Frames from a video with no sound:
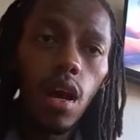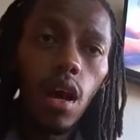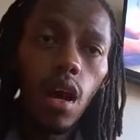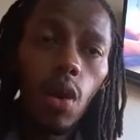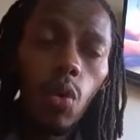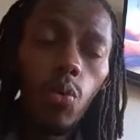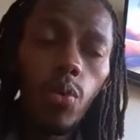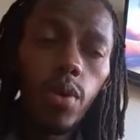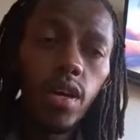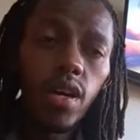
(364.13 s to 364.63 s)

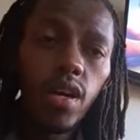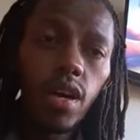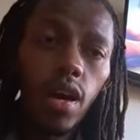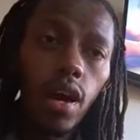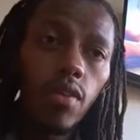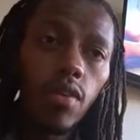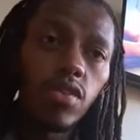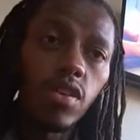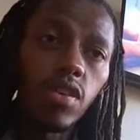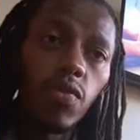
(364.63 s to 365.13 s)
a week
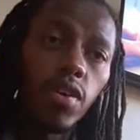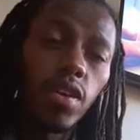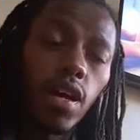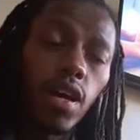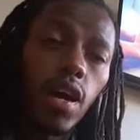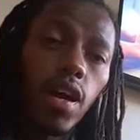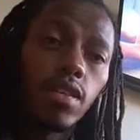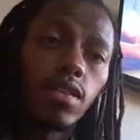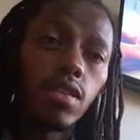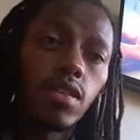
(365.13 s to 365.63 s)
after Father
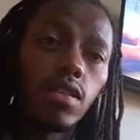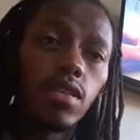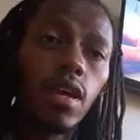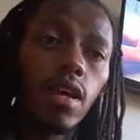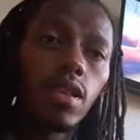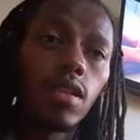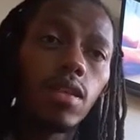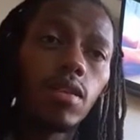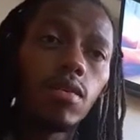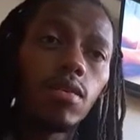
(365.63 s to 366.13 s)
Kaiser's
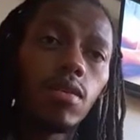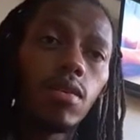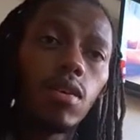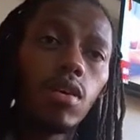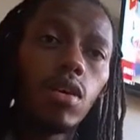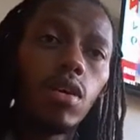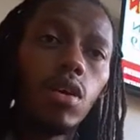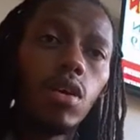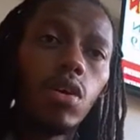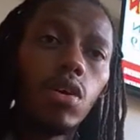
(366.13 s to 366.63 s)
death.
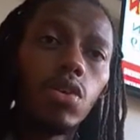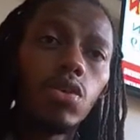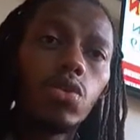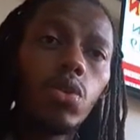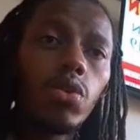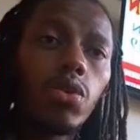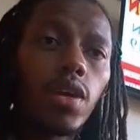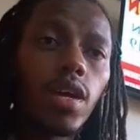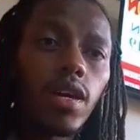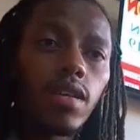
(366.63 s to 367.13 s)
So
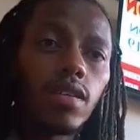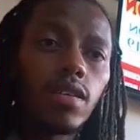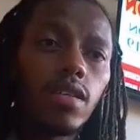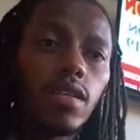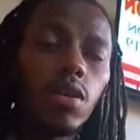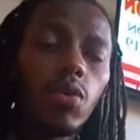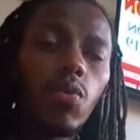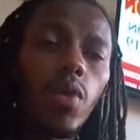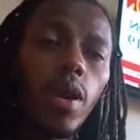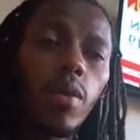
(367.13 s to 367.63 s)
you can
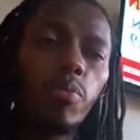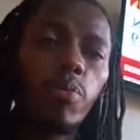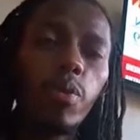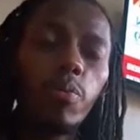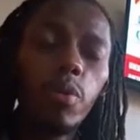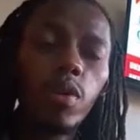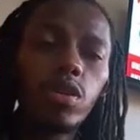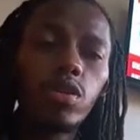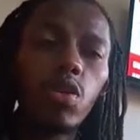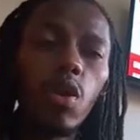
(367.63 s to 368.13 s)
see why
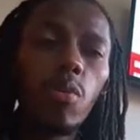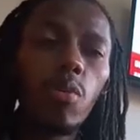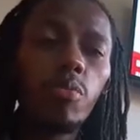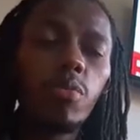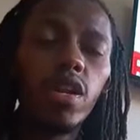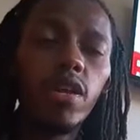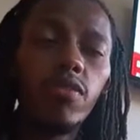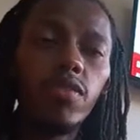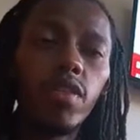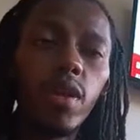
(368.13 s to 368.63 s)
people don't
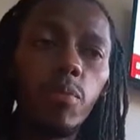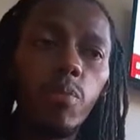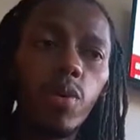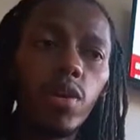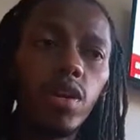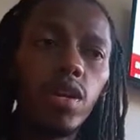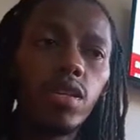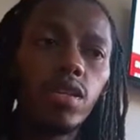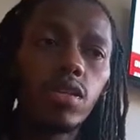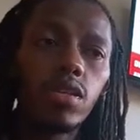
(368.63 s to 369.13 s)
believe the
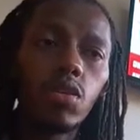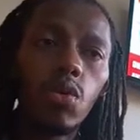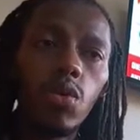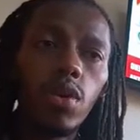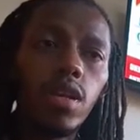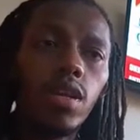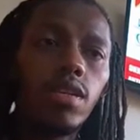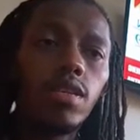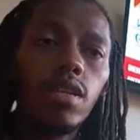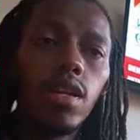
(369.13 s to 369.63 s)
police so
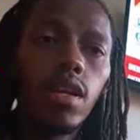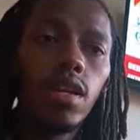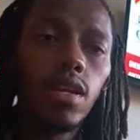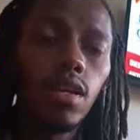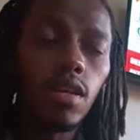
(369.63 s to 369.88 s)
easily.